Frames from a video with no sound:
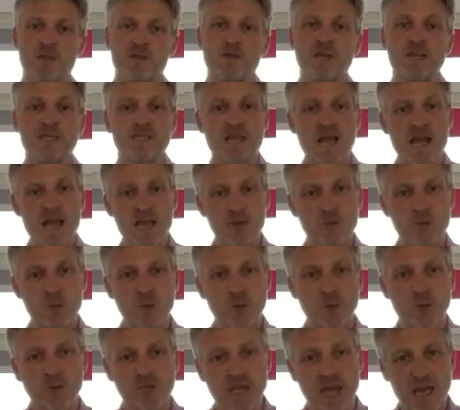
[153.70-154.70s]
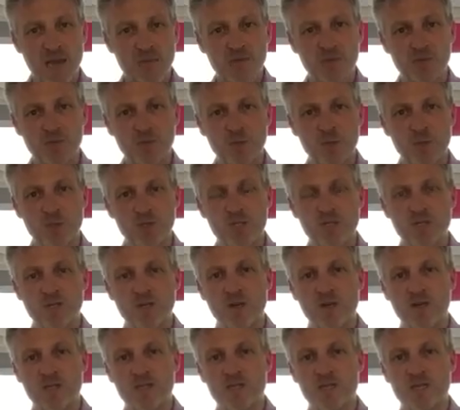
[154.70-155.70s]
So that's Andrew, Captain
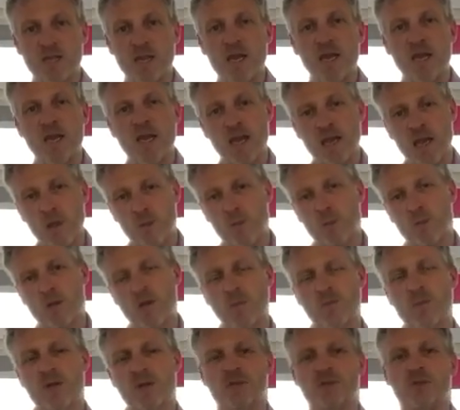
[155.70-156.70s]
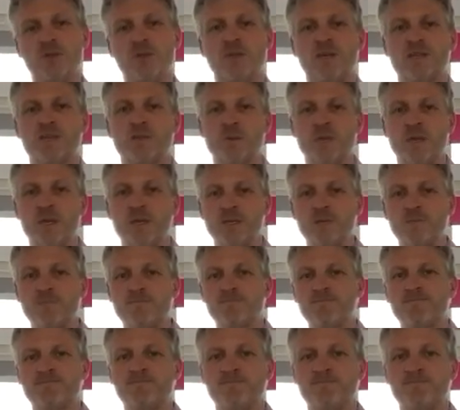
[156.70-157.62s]
Merchandise, and we'll come back to you next week.